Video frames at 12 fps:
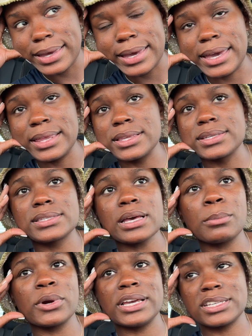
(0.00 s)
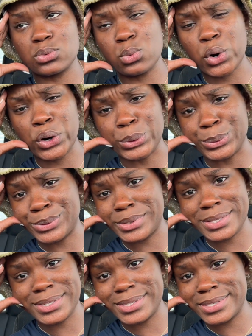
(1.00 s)
in the summer is
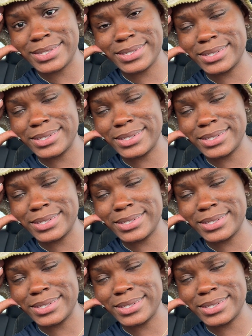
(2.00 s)
worse.